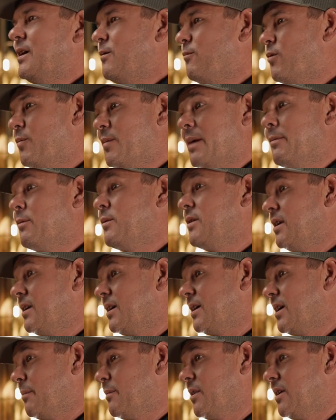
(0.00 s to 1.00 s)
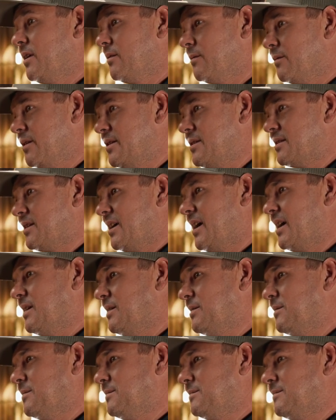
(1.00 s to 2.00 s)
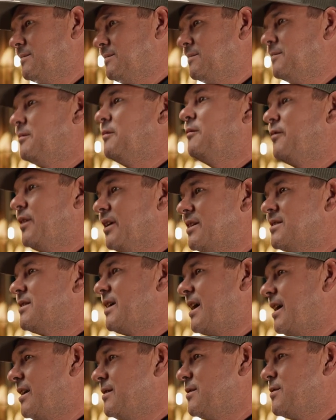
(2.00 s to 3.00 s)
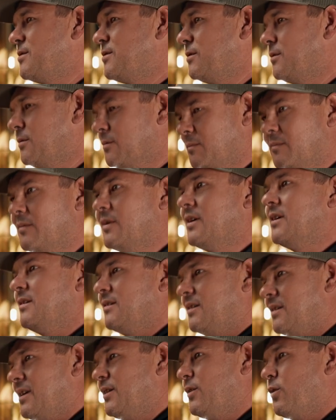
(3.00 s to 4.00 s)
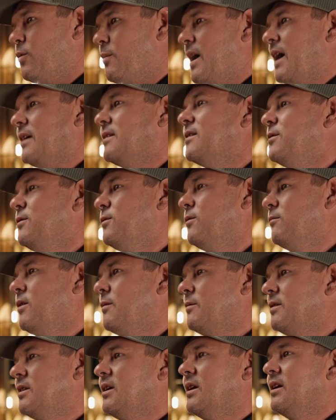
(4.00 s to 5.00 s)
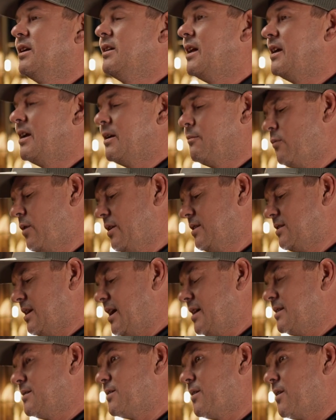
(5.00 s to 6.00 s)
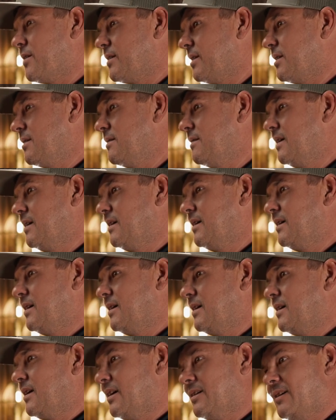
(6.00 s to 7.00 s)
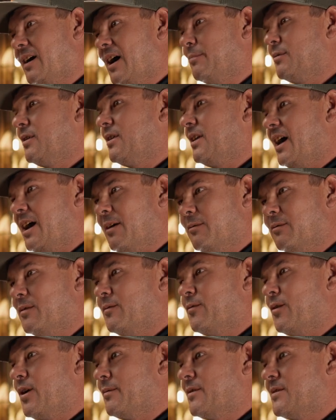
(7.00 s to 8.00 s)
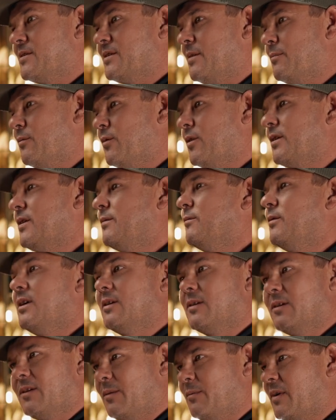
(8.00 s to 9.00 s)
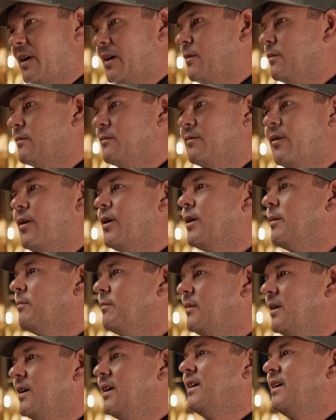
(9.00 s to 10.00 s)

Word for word: Well, maybe we need to come in and reset, fix that issue, then go back to doing what we did. And th- and once I started adopting that with farmers I'm working with and on my own farm,